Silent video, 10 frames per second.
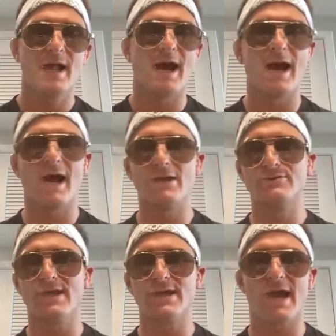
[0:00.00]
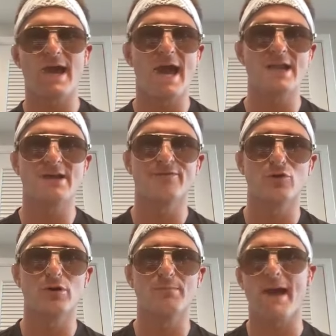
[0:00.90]
I-, I-, don't think I had it
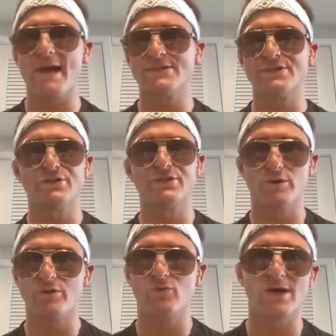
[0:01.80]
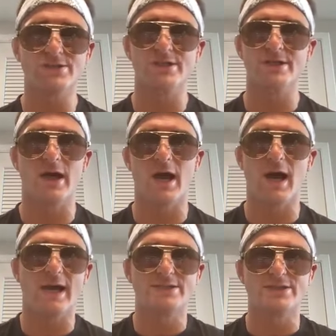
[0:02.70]
for Patchy or the Russian. Uh,
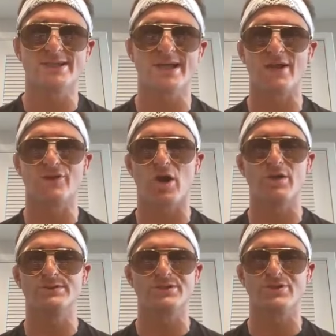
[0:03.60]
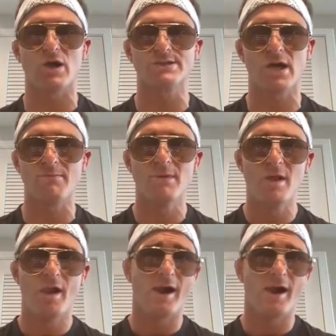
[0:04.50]
I just kind of thought it was a toss up.